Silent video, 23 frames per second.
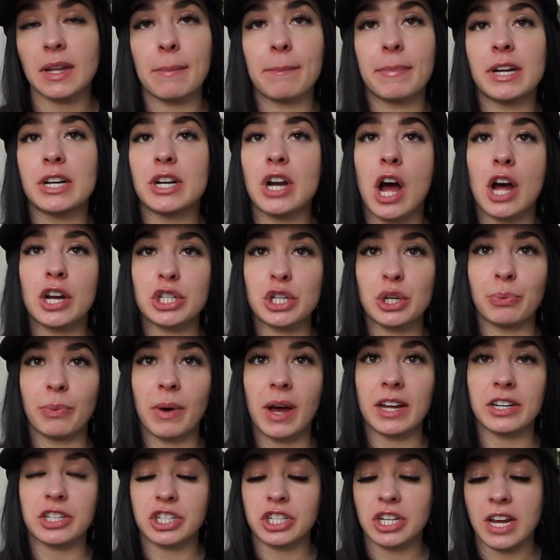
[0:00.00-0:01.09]
but not too
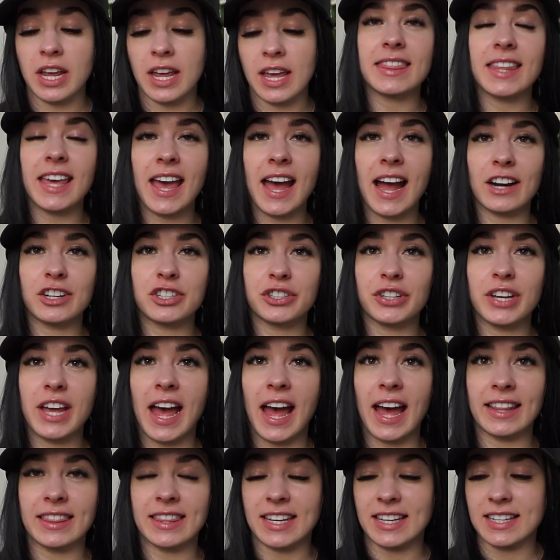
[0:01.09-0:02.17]
much. They actually
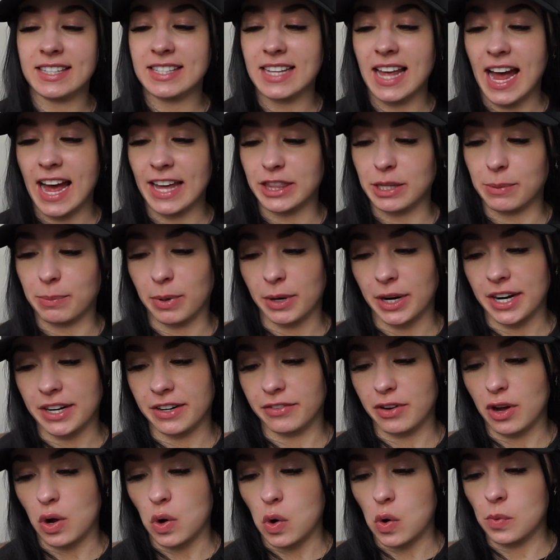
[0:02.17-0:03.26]
had this at the Parade of
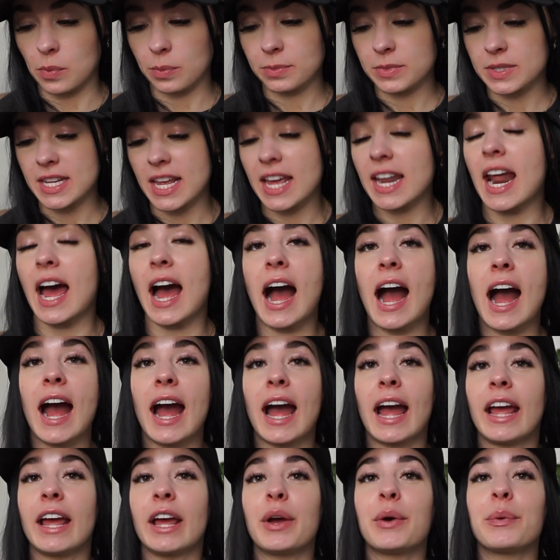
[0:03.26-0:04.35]
Homes and
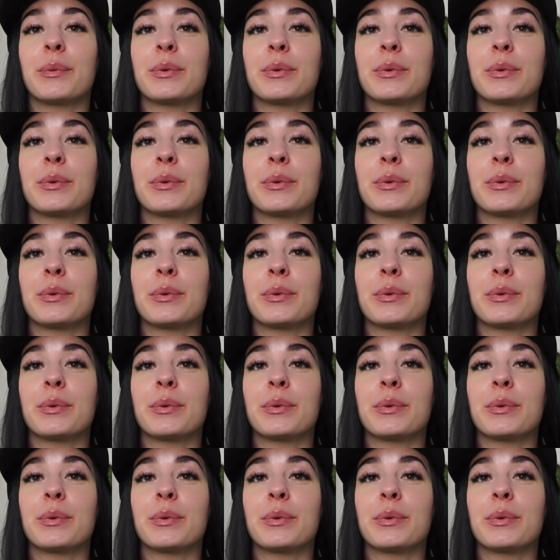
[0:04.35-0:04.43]
I